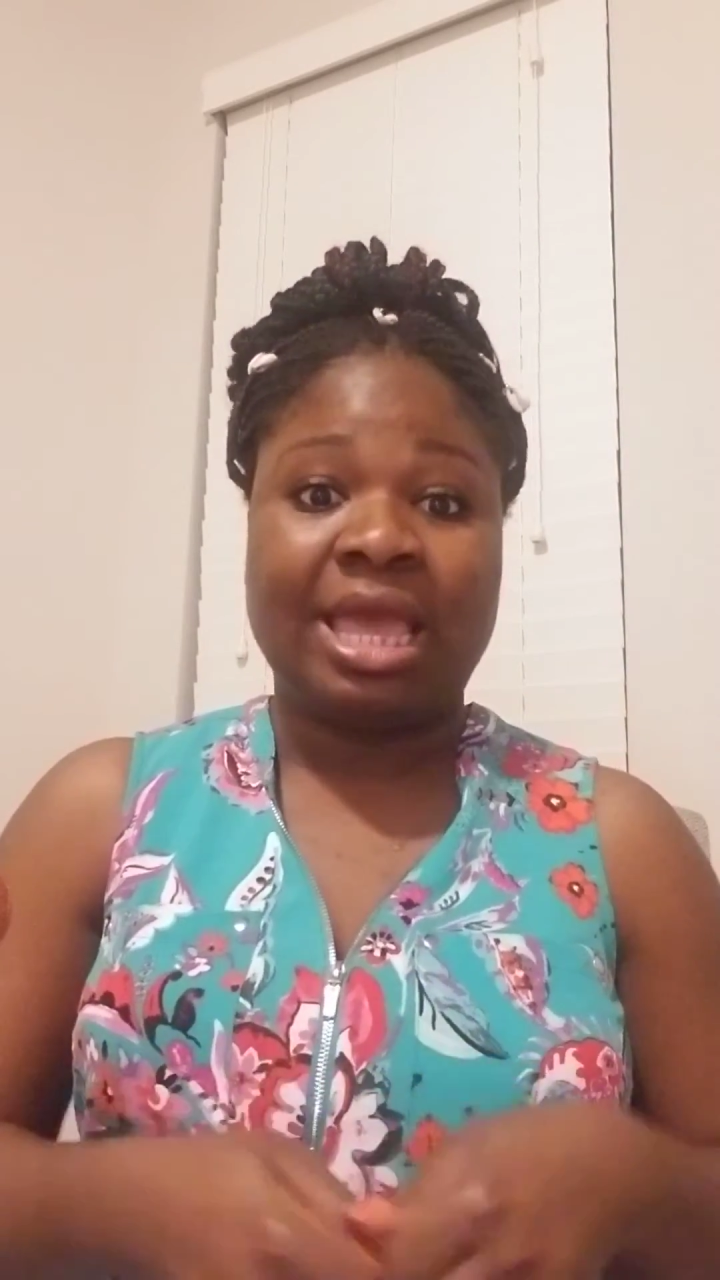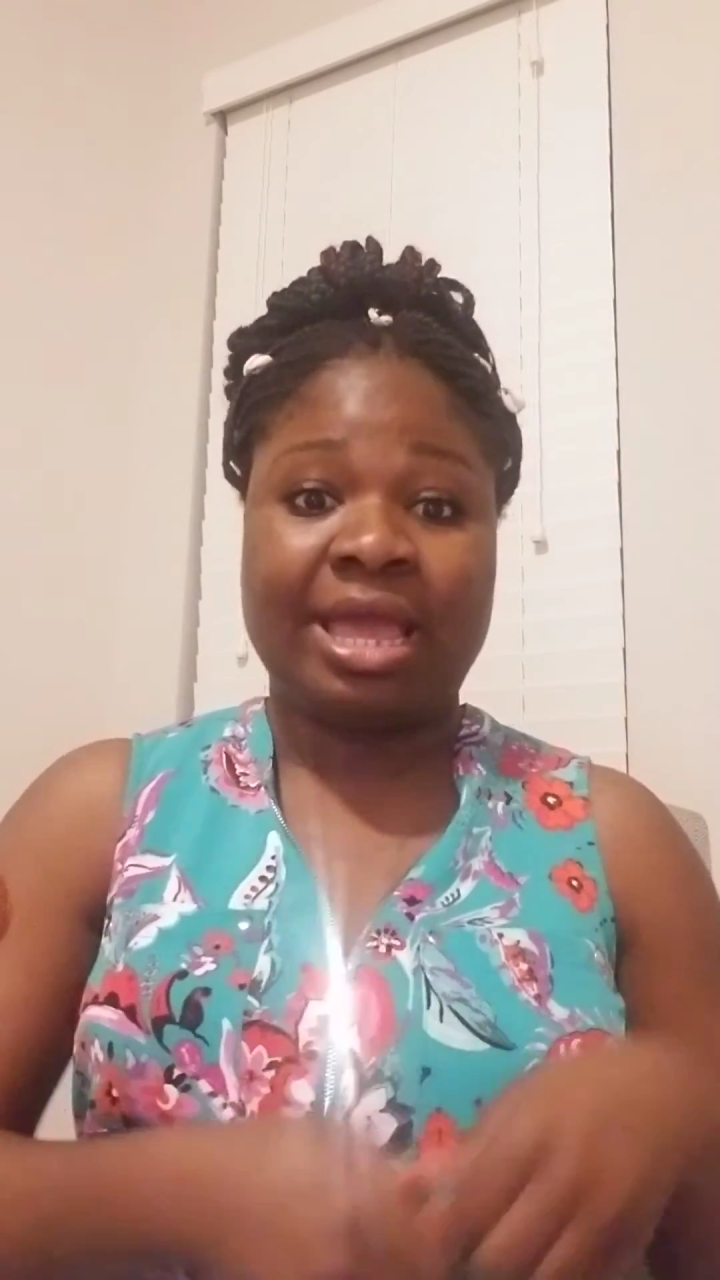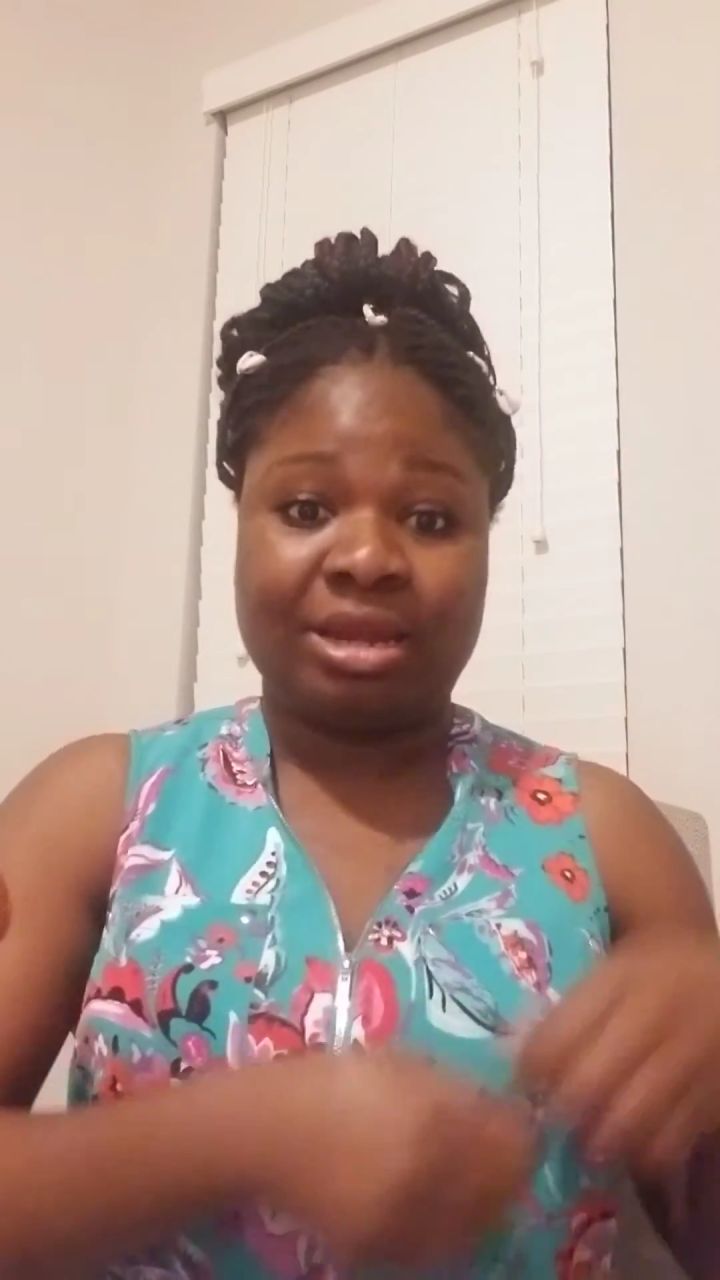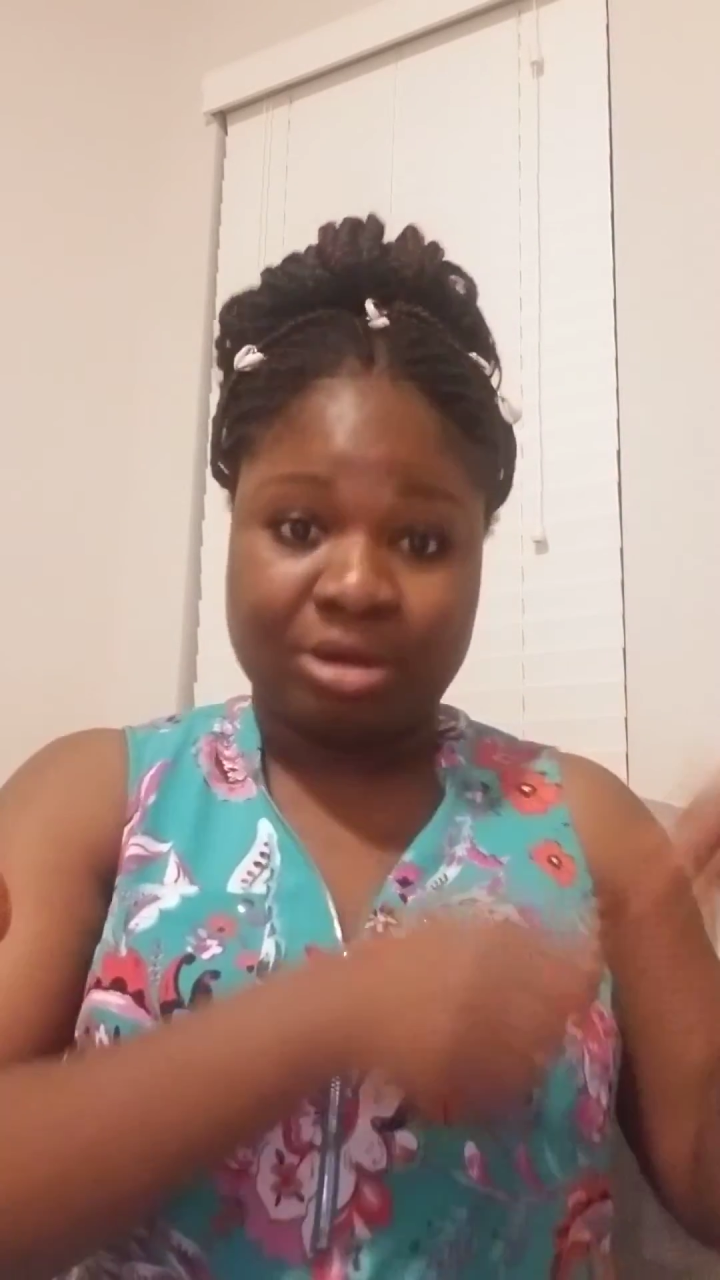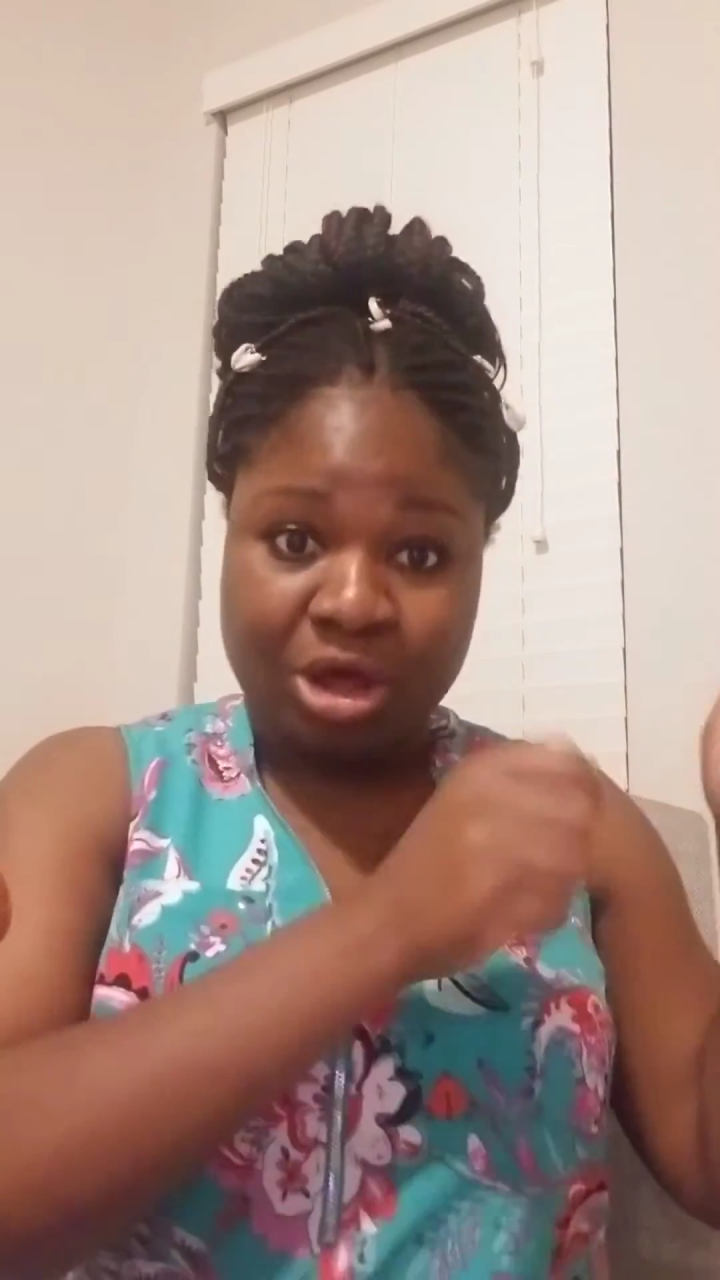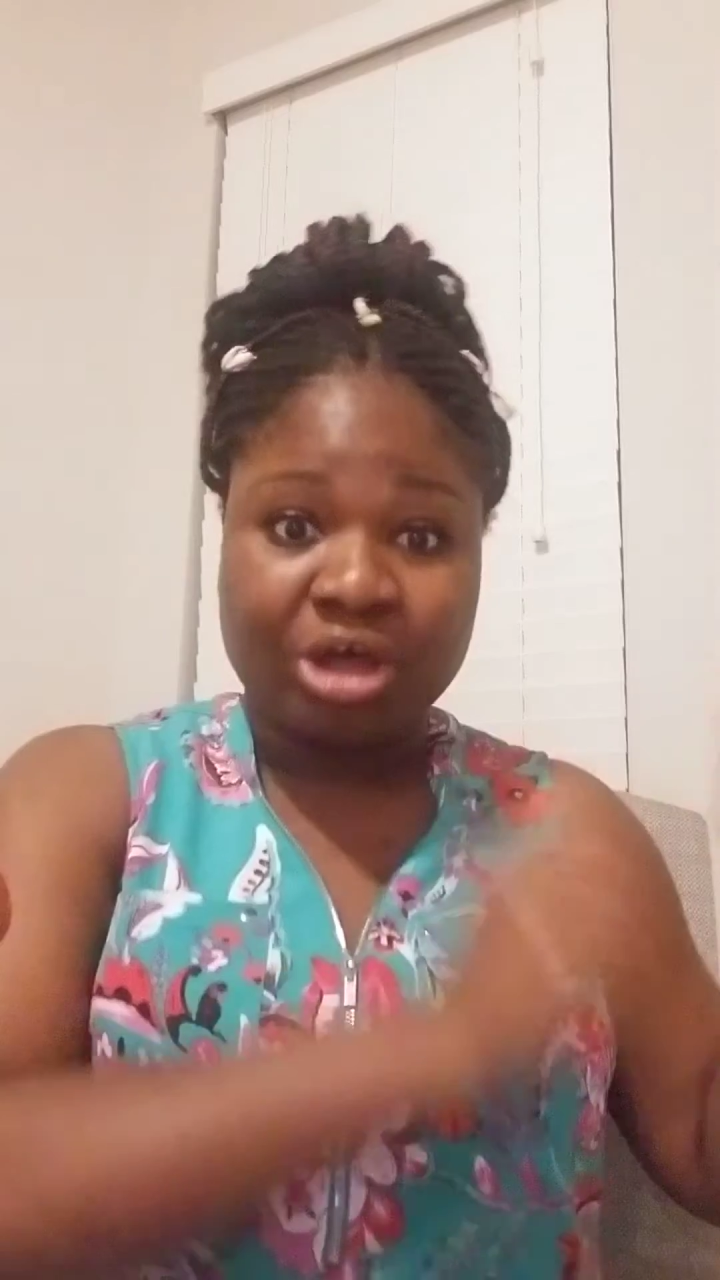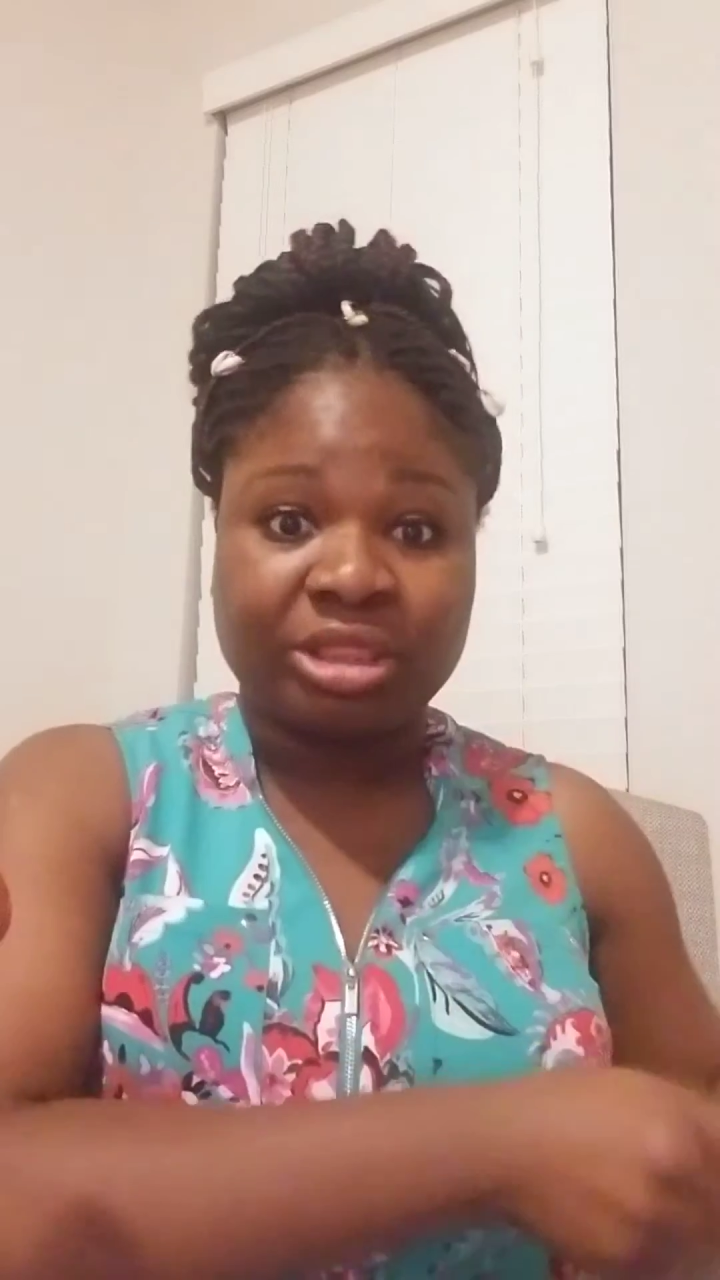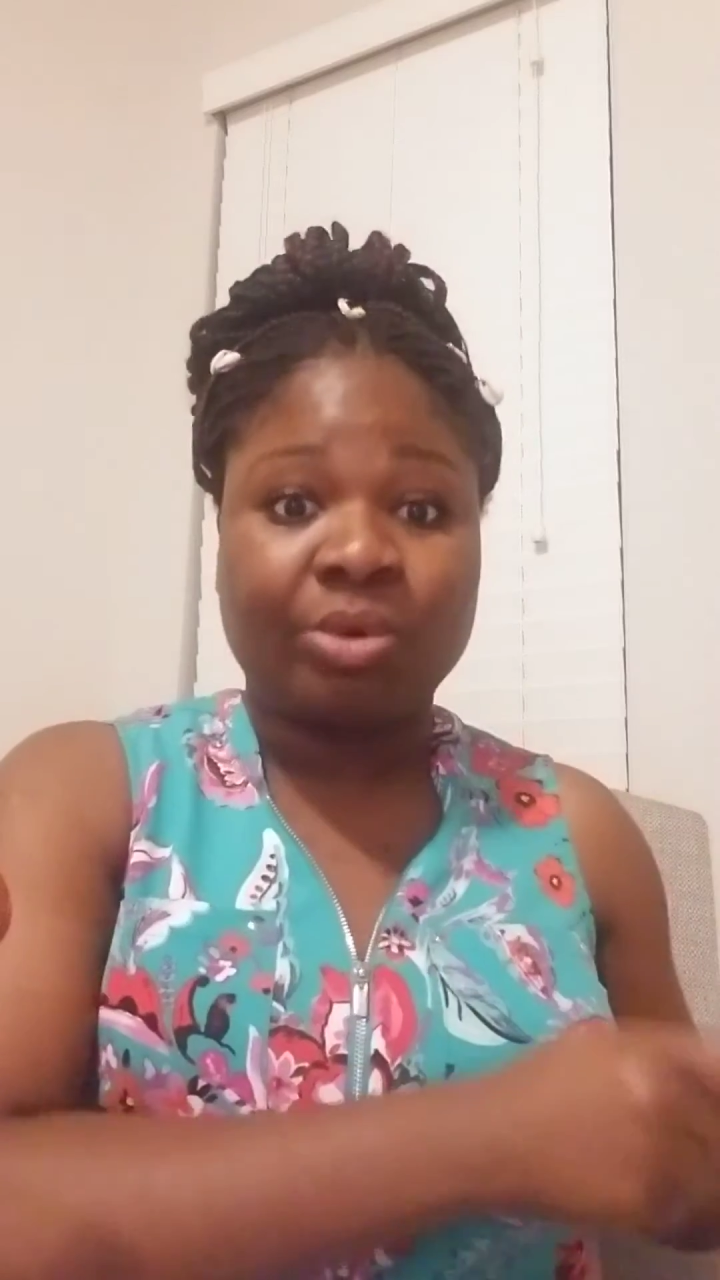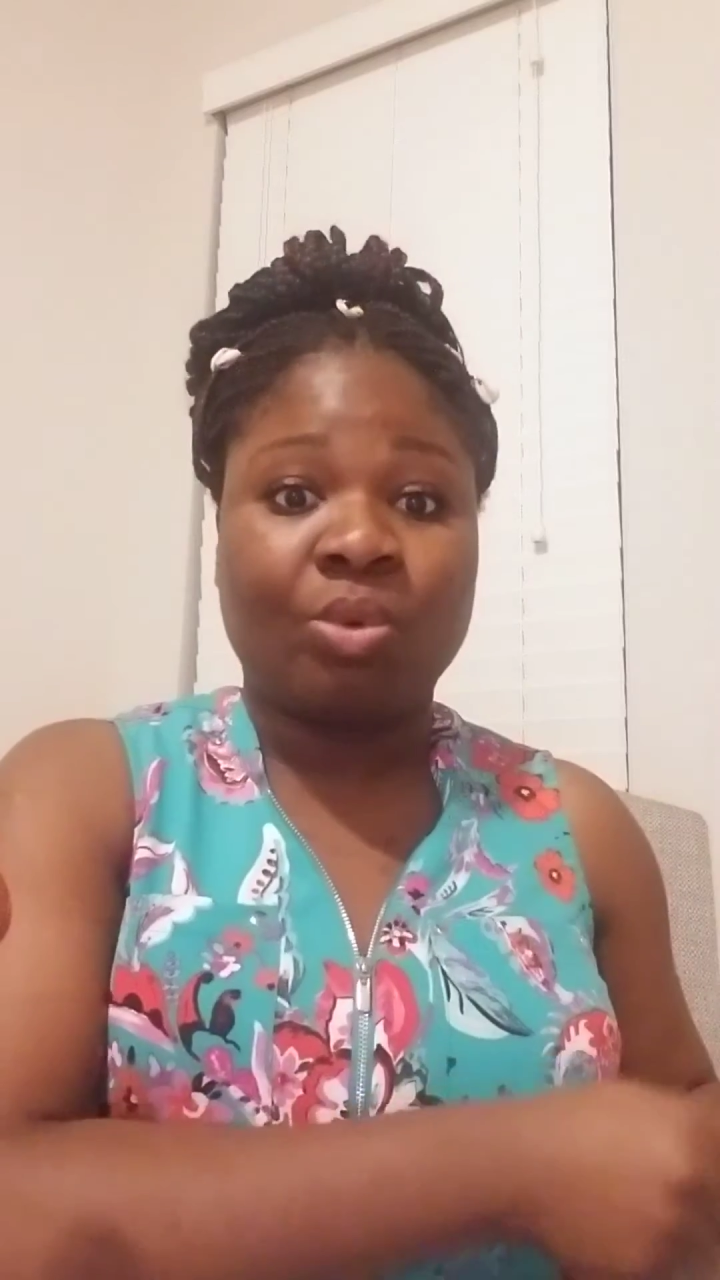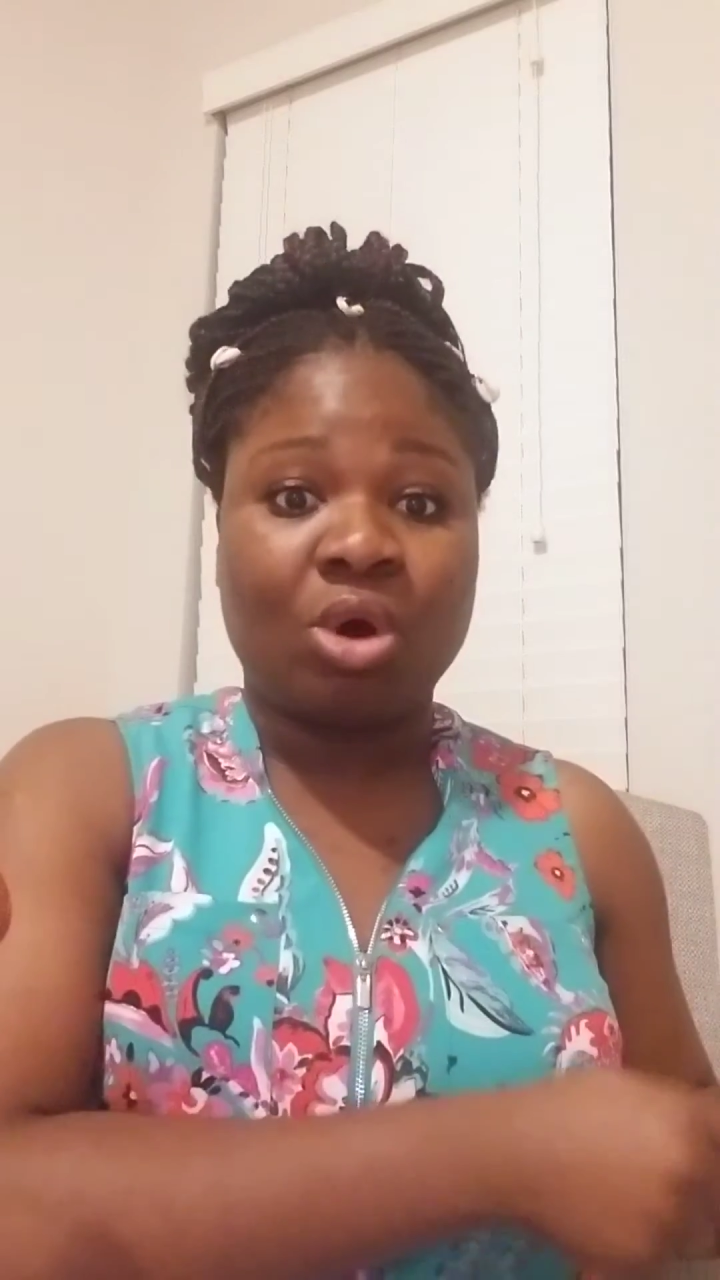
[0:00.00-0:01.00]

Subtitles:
and other